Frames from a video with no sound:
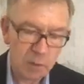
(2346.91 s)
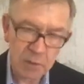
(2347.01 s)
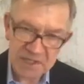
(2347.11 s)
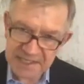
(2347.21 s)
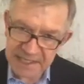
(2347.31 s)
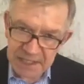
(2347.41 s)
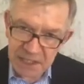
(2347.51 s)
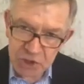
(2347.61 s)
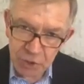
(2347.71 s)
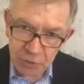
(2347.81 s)
We see an
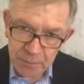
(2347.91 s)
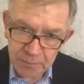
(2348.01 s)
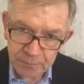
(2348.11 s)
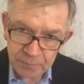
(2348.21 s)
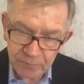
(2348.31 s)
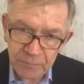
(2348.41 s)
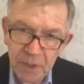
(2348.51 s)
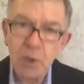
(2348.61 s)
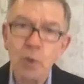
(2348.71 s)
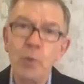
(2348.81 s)
issue,
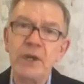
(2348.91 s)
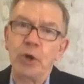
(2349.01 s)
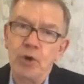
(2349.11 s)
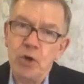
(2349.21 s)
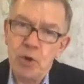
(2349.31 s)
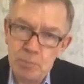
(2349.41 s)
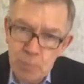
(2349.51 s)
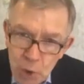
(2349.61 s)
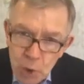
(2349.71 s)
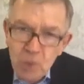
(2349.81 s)
we are
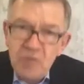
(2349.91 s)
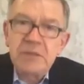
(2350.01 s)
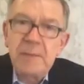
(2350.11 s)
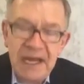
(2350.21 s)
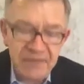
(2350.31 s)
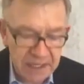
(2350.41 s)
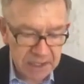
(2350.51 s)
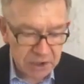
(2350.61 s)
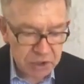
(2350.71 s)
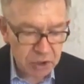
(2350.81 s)
moved by that
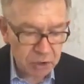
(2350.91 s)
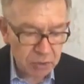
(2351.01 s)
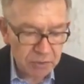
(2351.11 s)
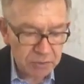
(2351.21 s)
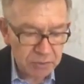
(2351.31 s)
issue,